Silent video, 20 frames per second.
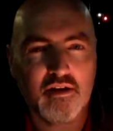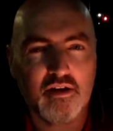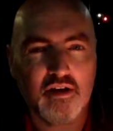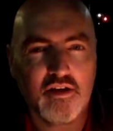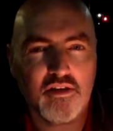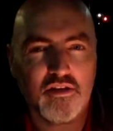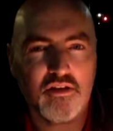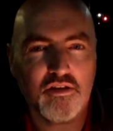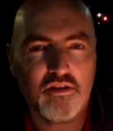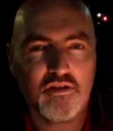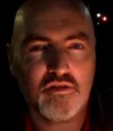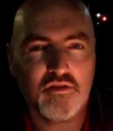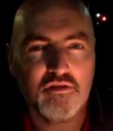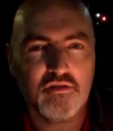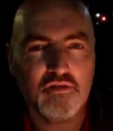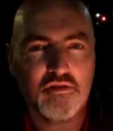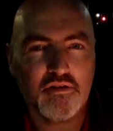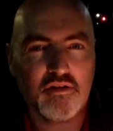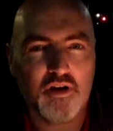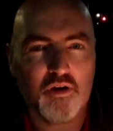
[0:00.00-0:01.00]
are
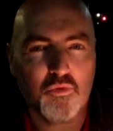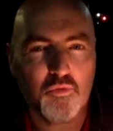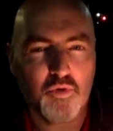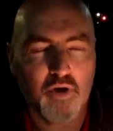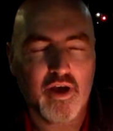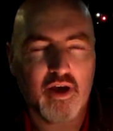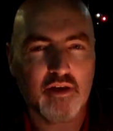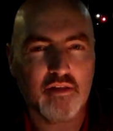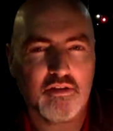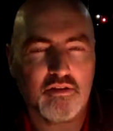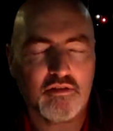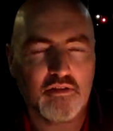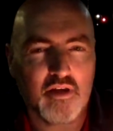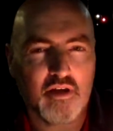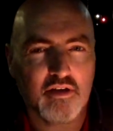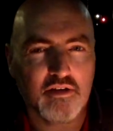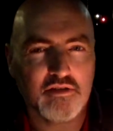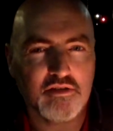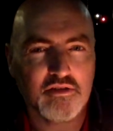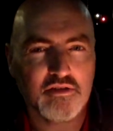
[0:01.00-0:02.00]
you aware that
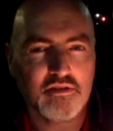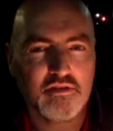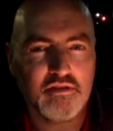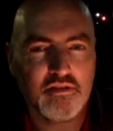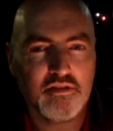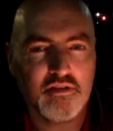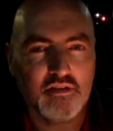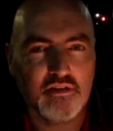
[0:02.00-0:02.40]
there's